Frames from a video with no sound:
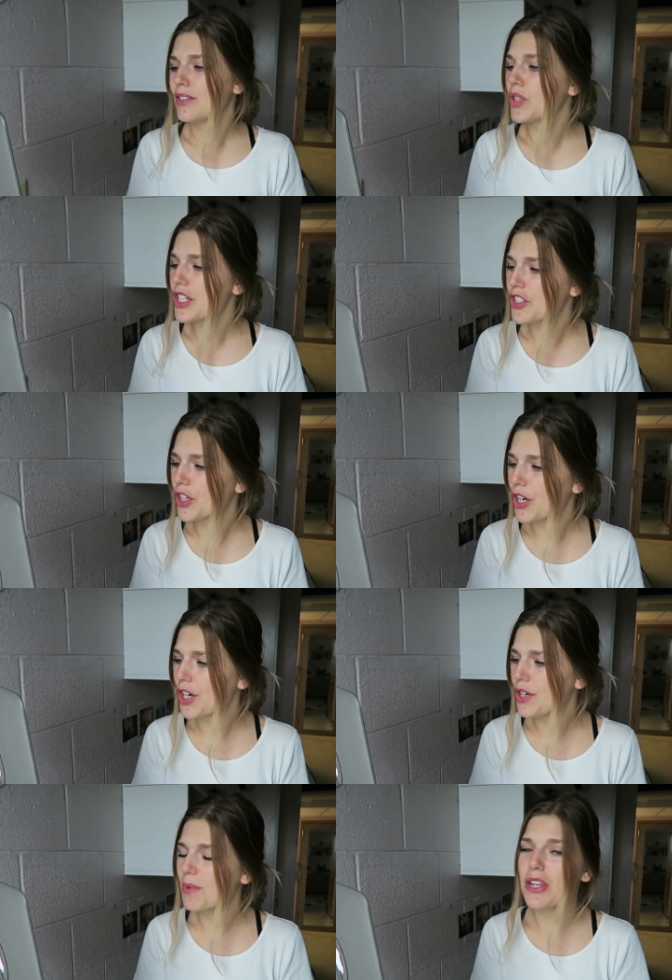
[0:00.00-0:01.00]

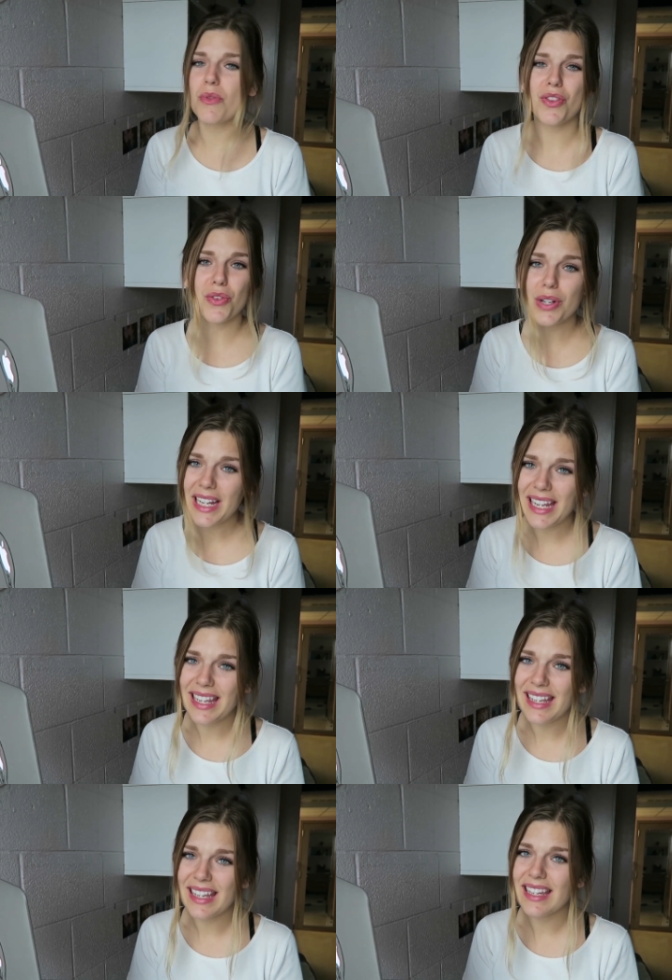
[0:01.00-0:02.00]
Richard, when you were
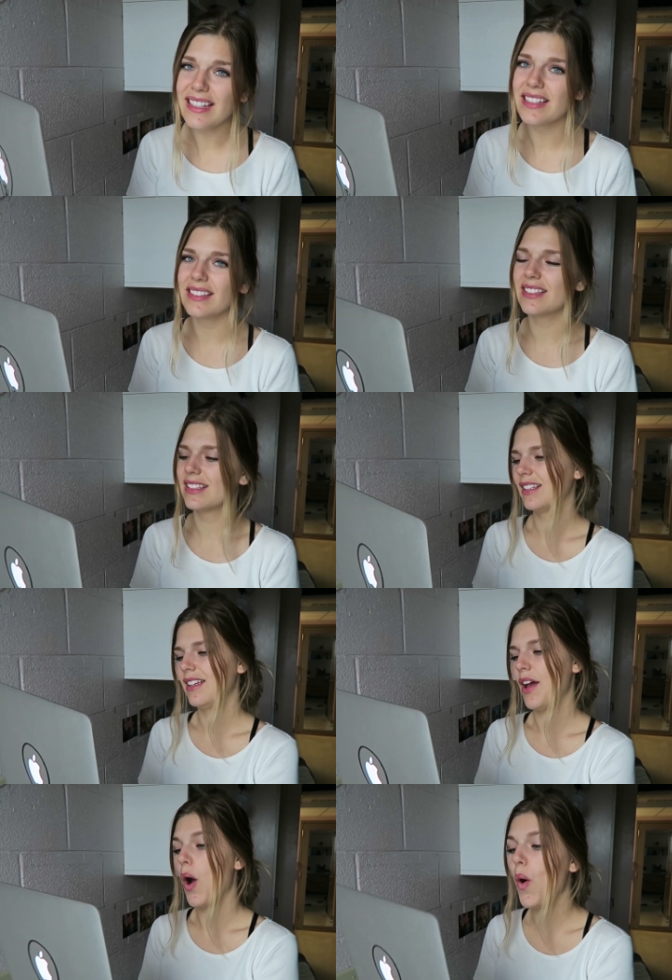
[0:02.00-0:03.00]
three?
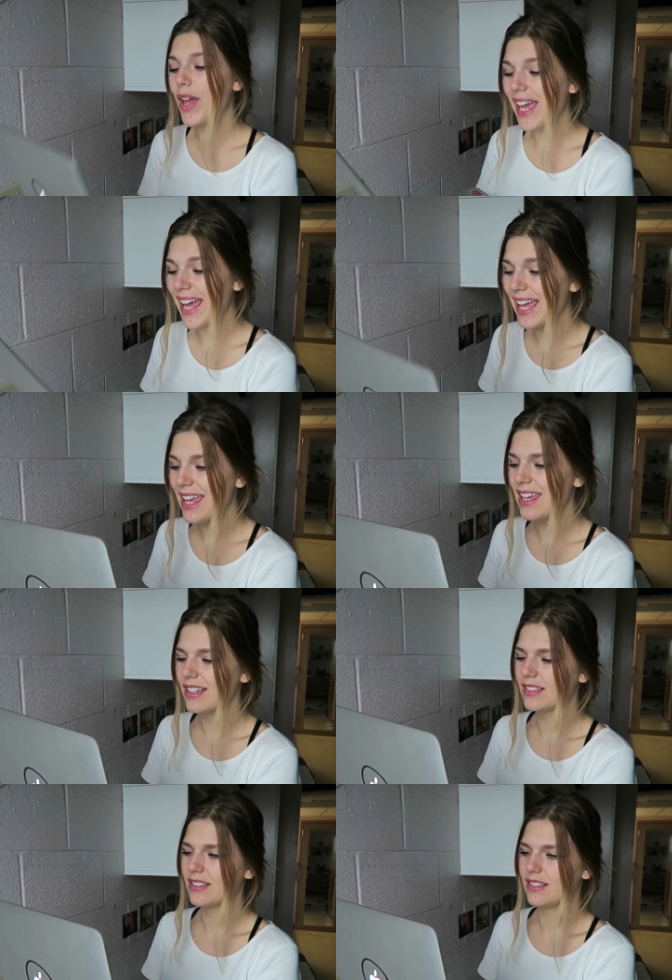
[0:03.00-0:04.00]
Okay.
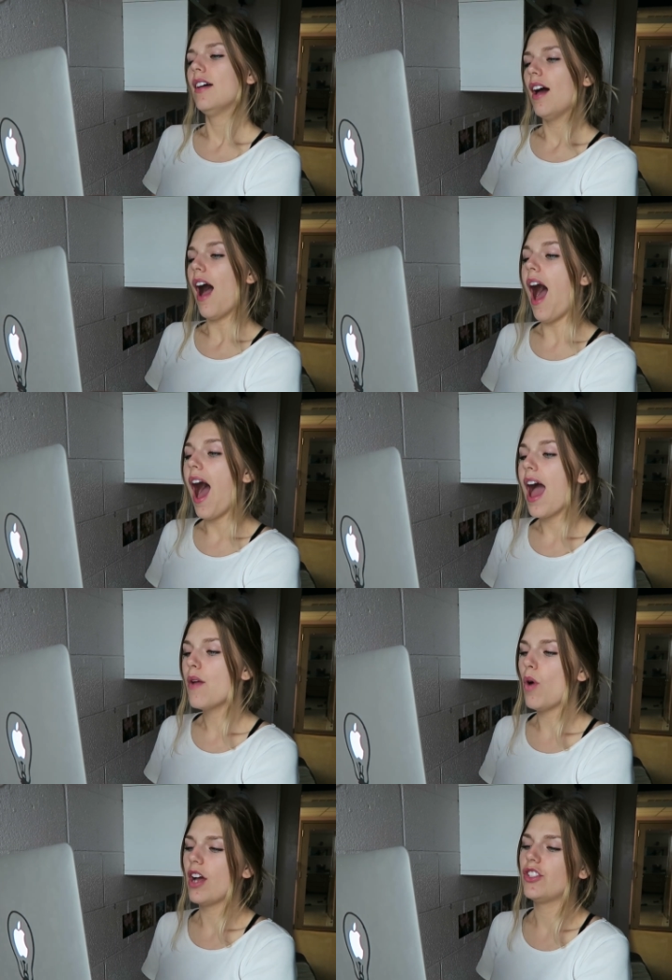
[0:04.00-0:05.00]

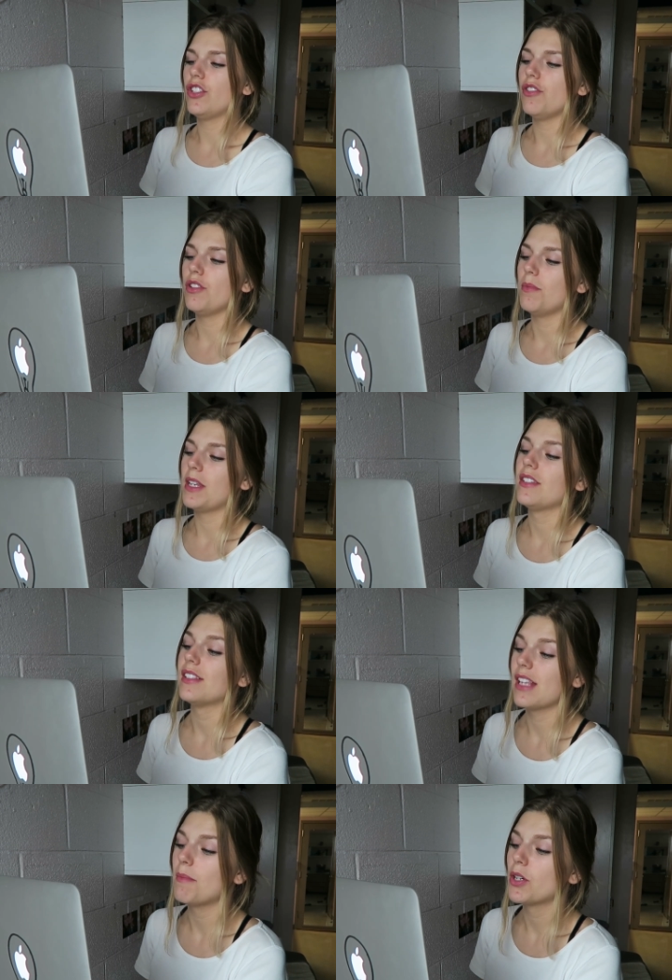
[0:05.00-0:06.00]
I watched YouTube in
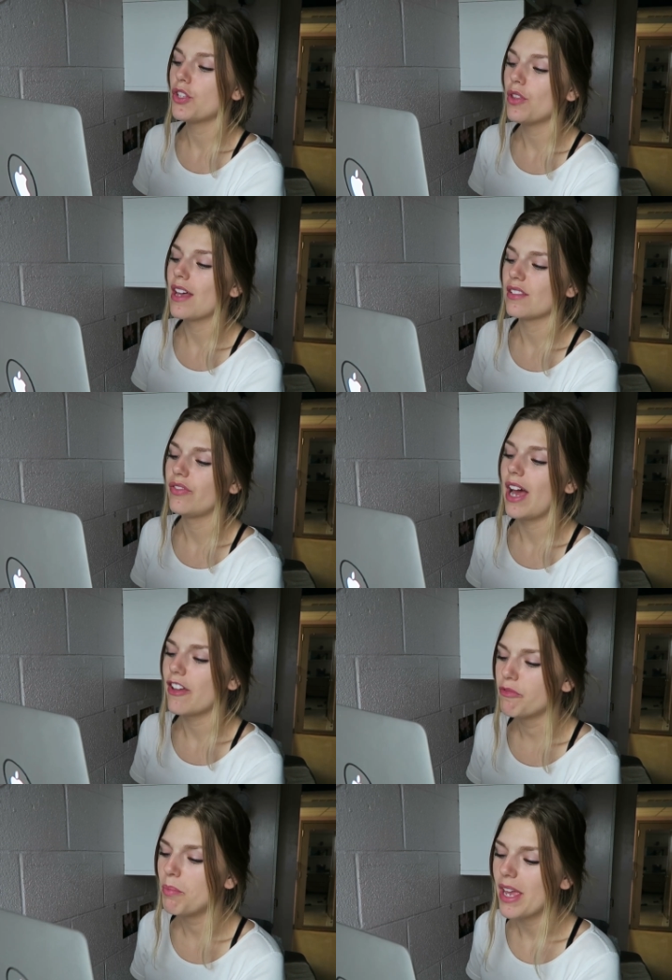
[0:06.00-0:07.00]
December two thousand
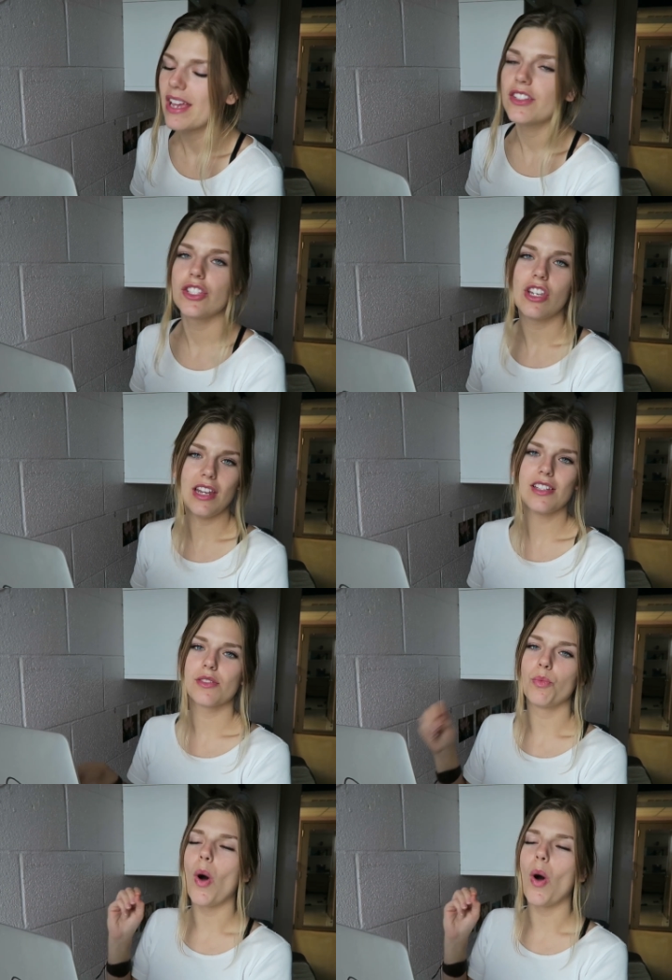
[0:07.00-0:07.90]
five, bitch. He just